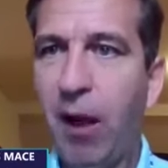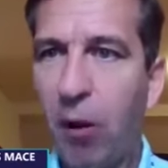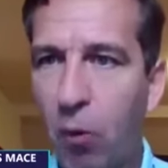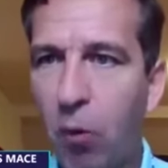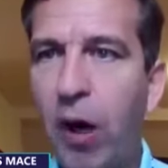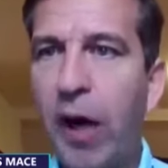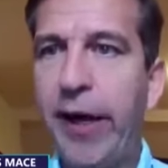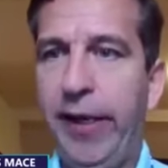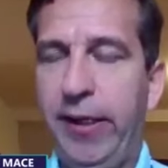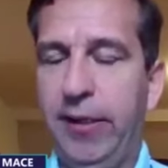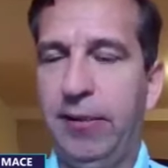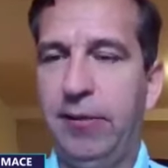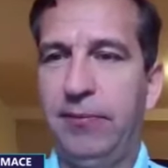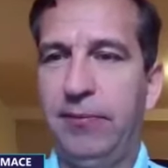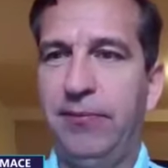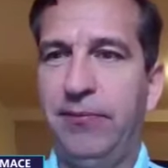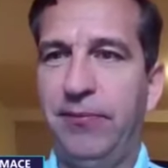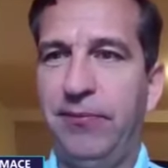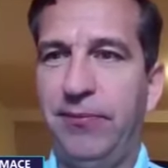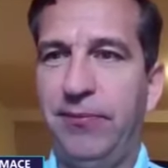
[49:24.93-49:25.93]
Why?
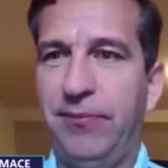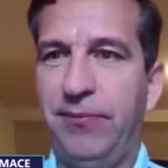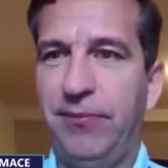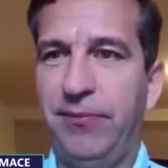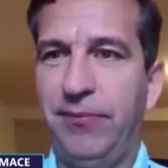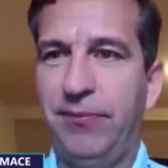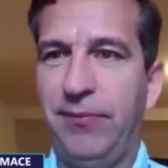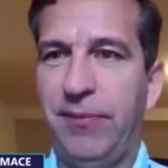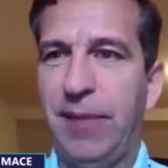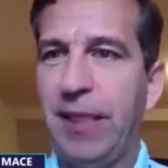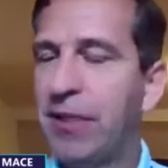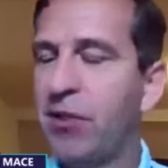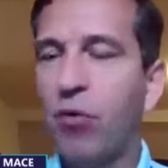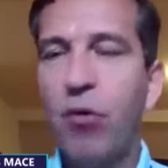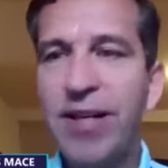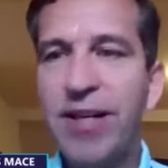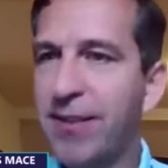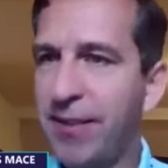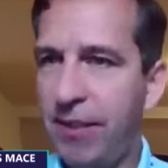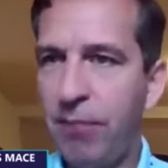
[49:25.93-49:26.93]
It's
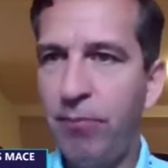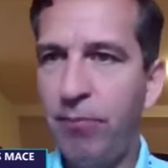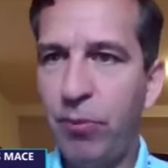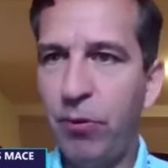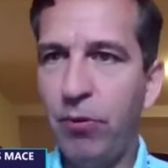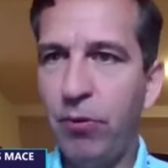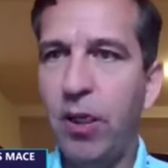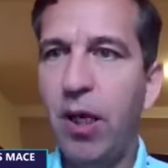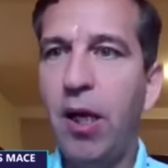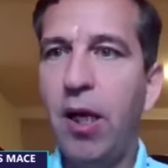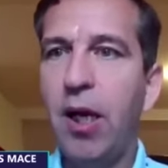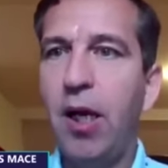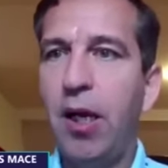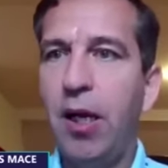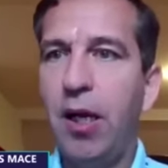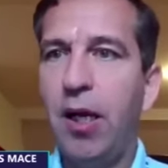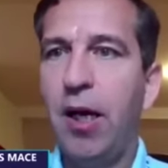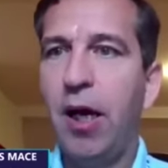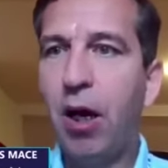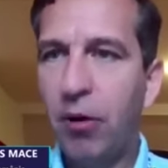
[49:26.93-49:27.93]
quite simple.
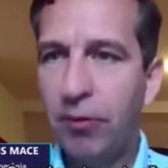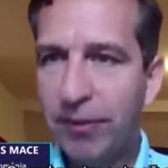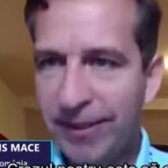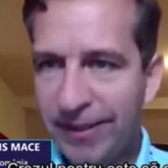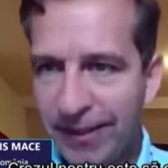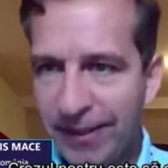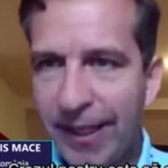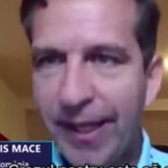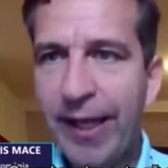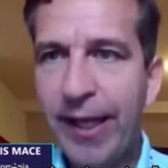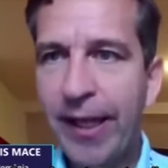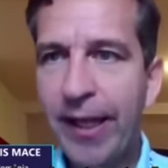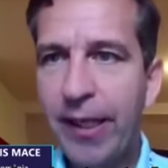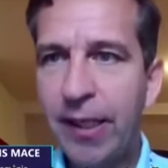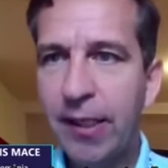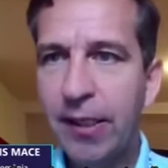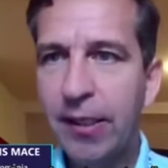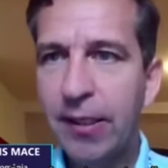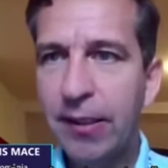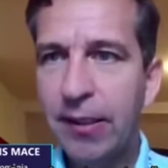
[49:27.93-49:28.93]
Our
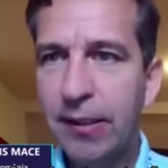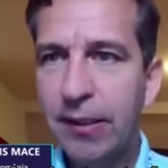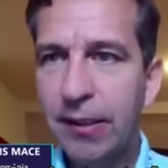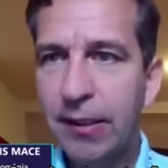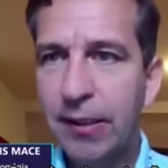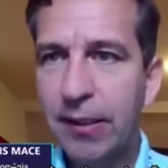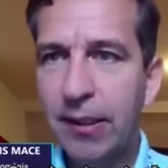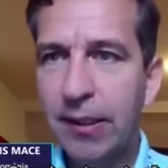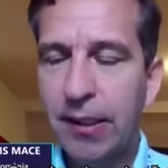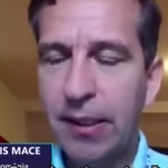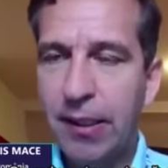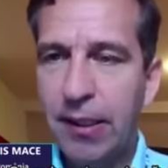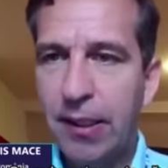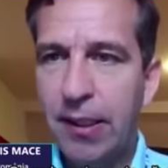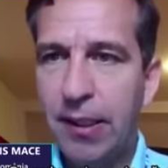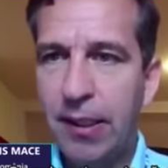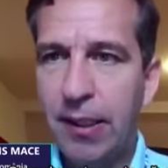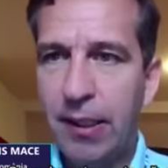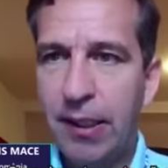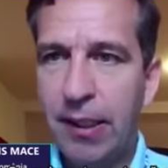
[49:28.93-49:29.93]
DNA
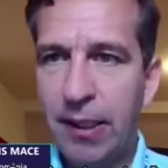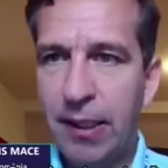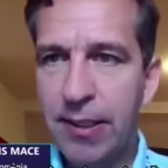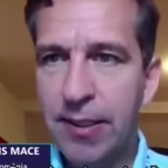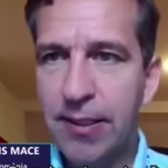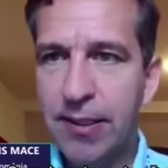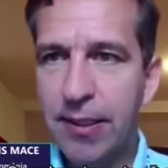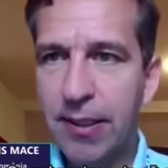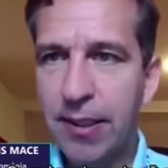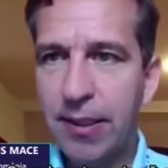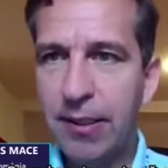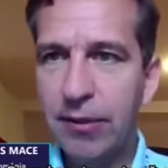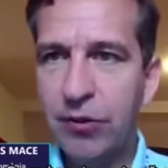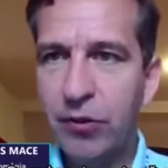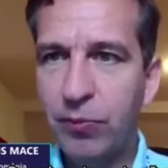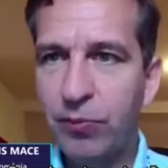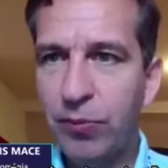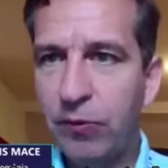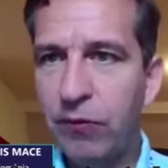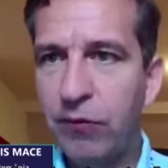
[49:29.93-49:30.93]
is
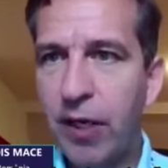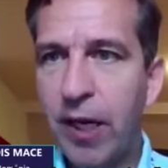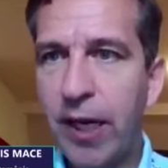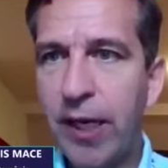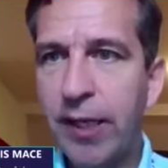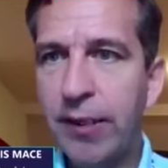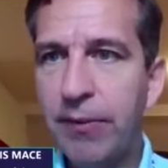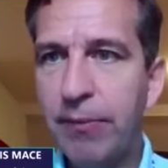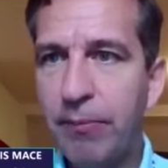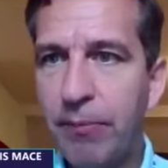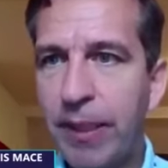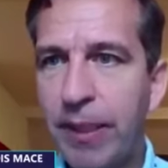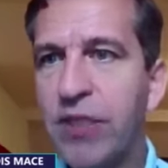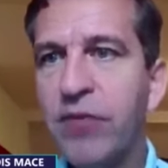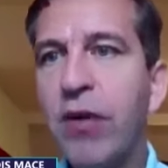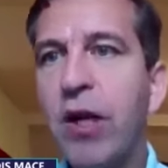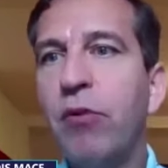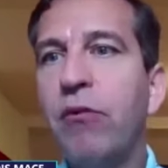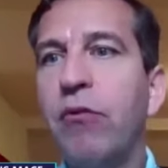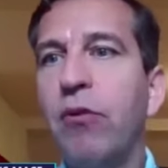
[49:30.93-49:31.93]
to provide
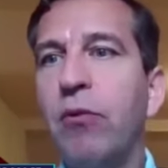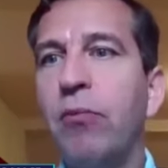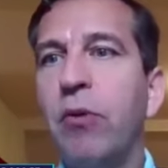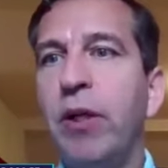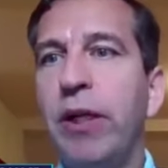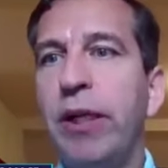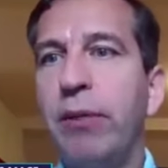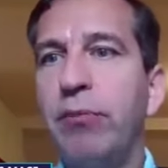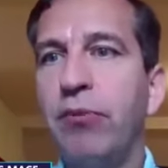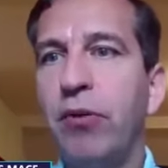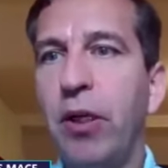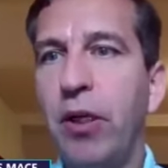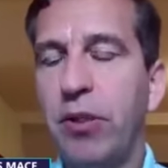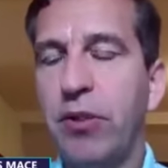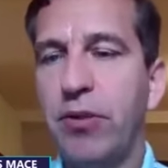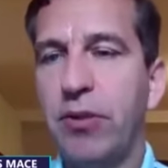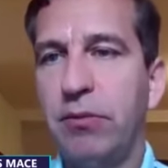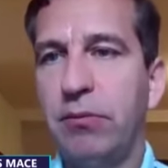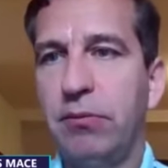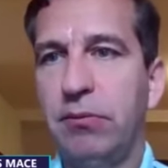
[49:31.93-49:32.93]
best value for money
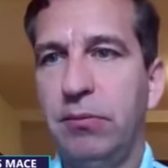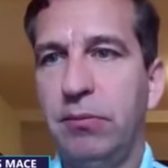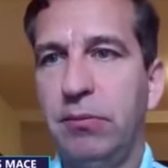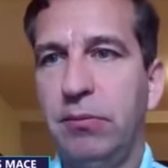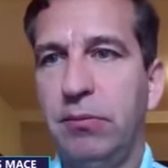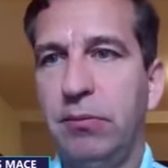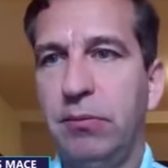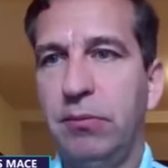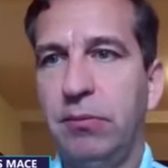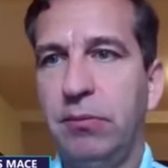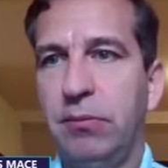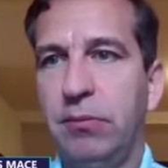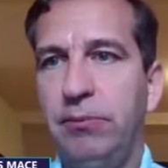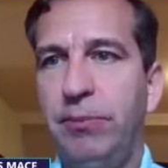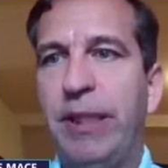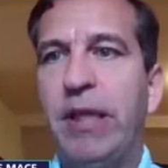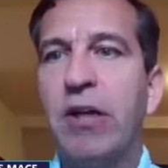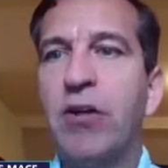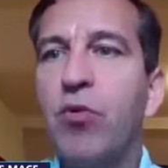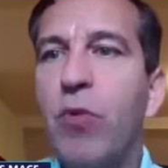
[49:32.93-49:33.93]
products
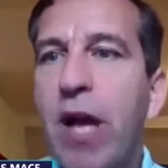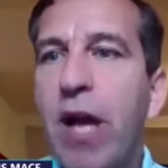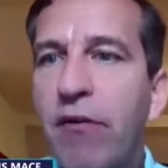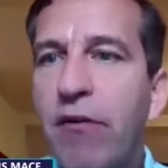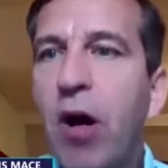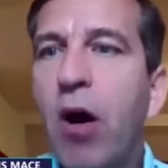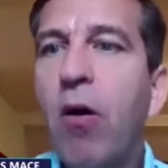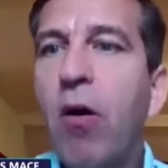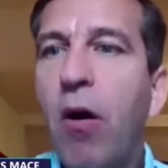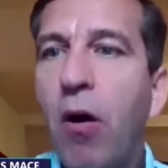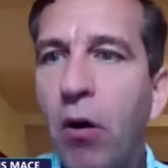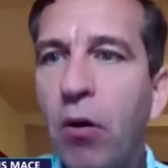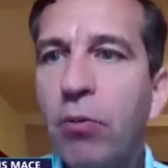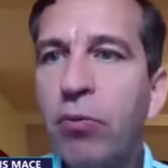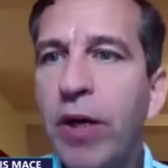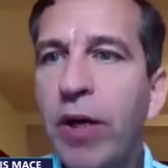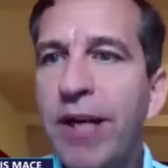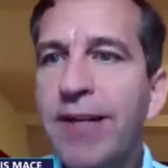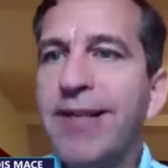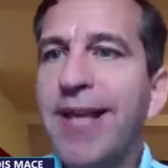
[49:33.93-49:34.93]
because we have our
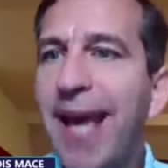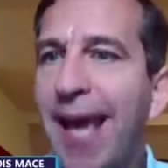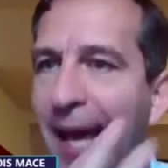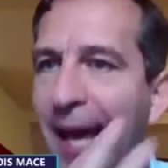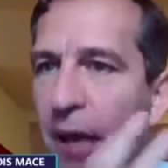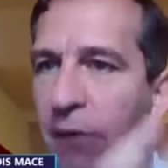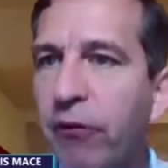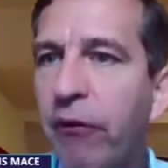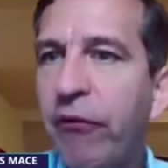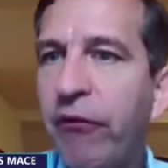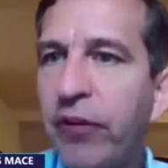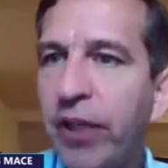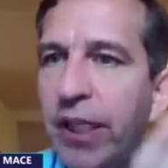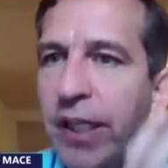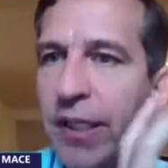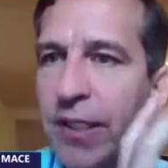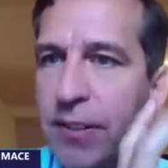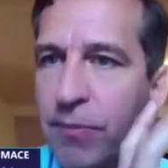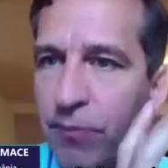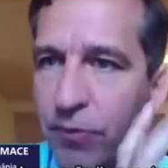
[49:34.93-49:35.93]
own brands.
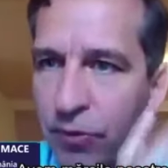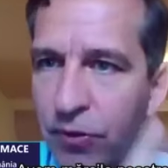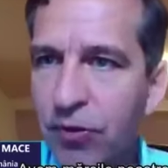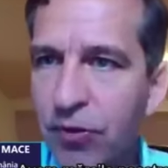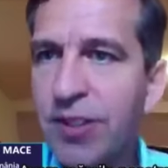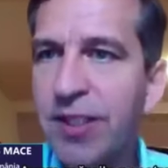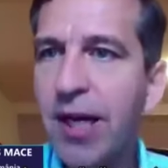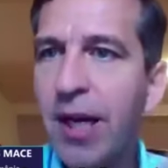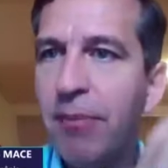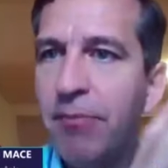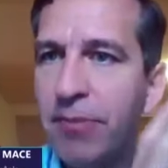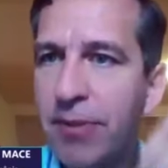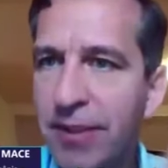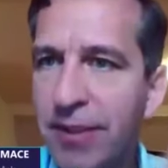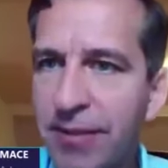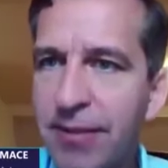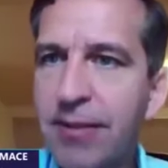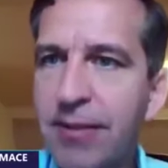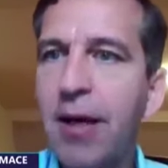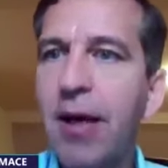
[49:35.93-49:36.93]
Everything is prototype,
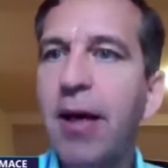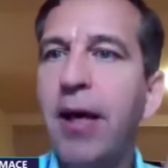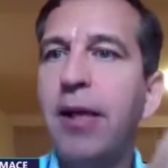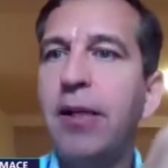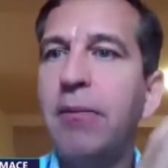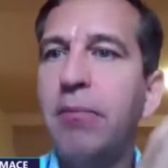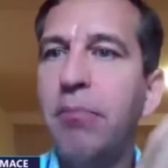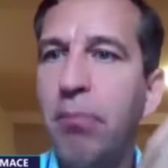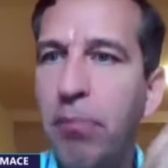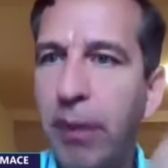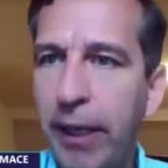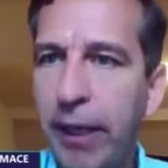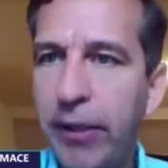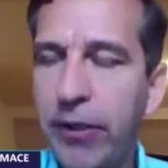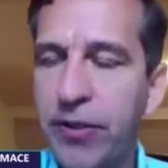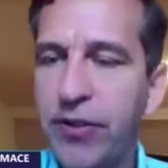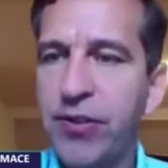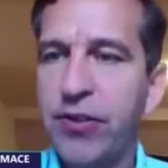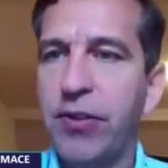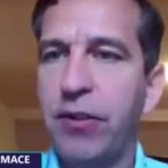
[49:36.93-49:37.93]
design,
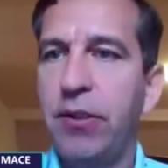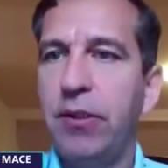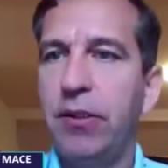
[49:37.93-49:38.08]
by us.